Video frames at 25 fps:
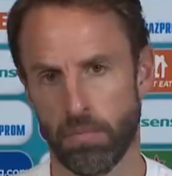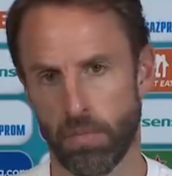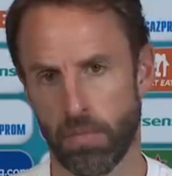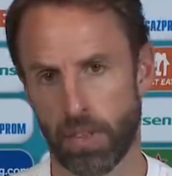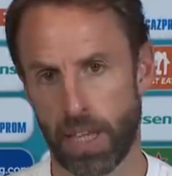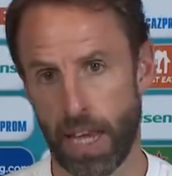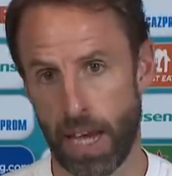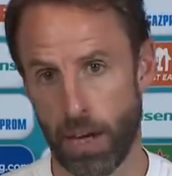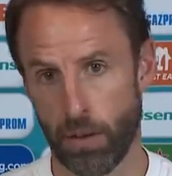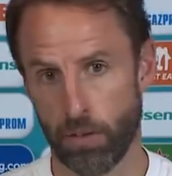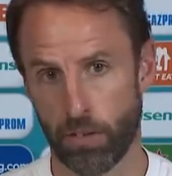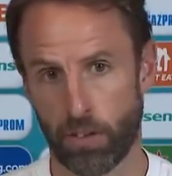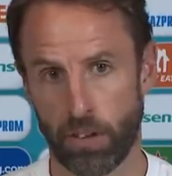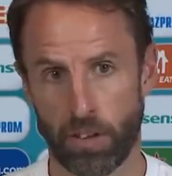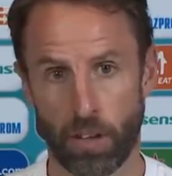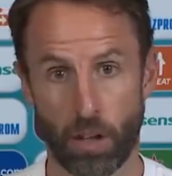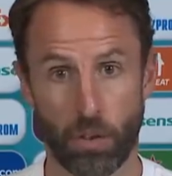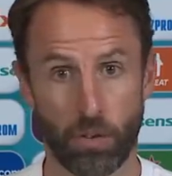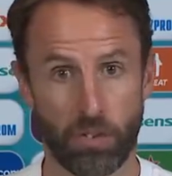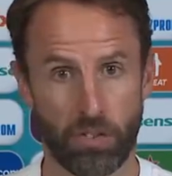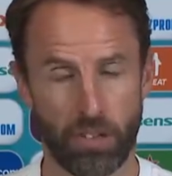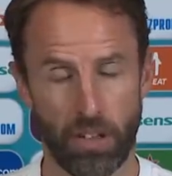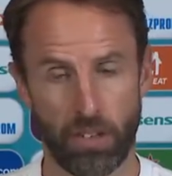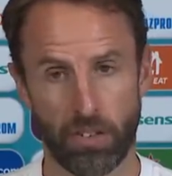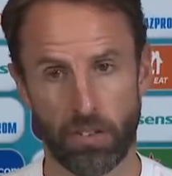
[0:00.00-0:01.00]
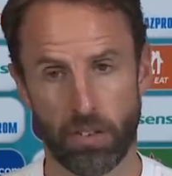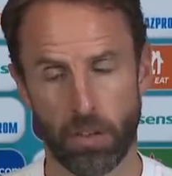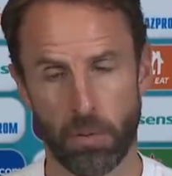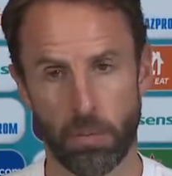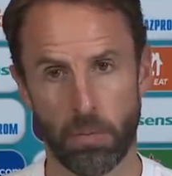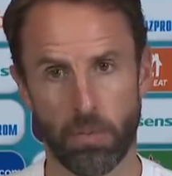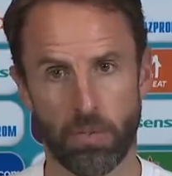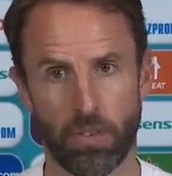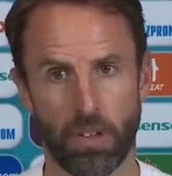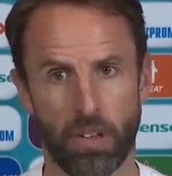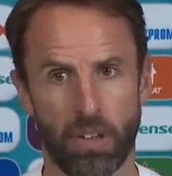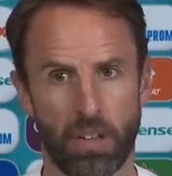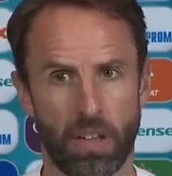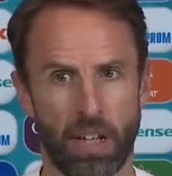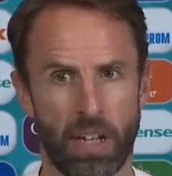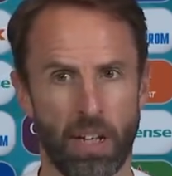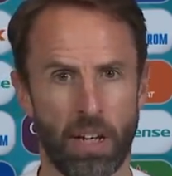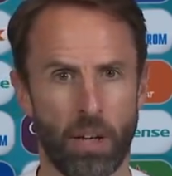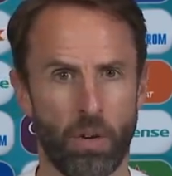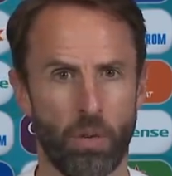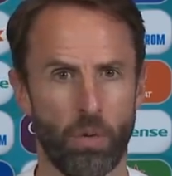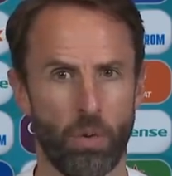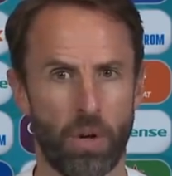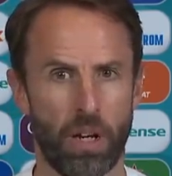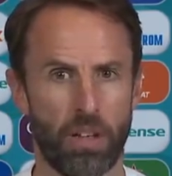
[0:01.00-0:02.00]
counter those systems, and they
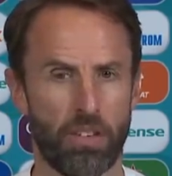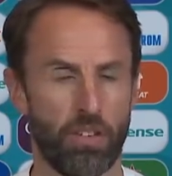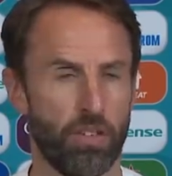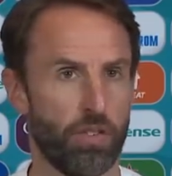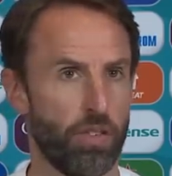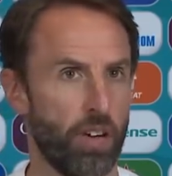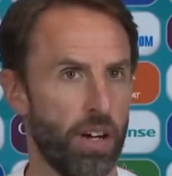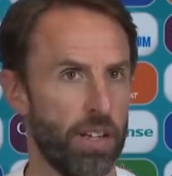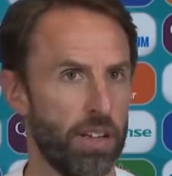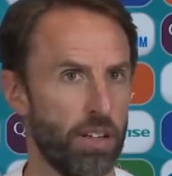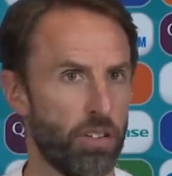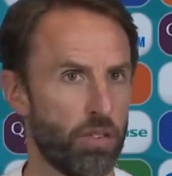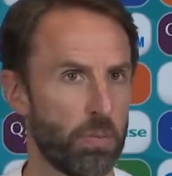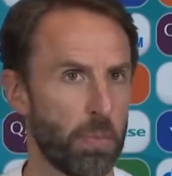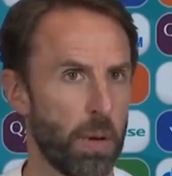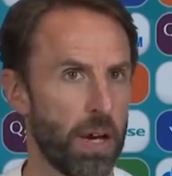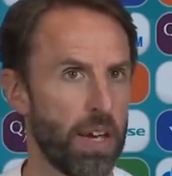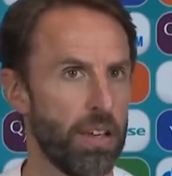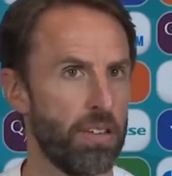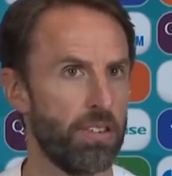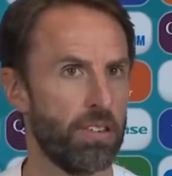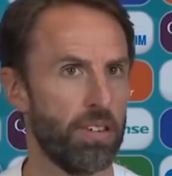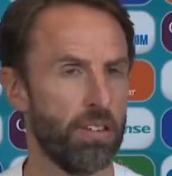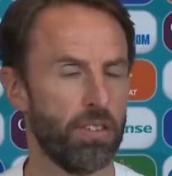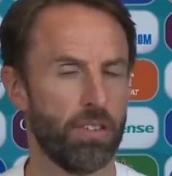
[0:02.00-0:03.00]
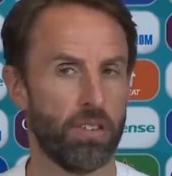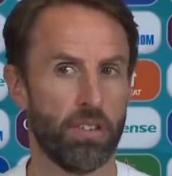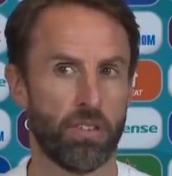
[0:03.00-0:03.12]
know where to find the spaces.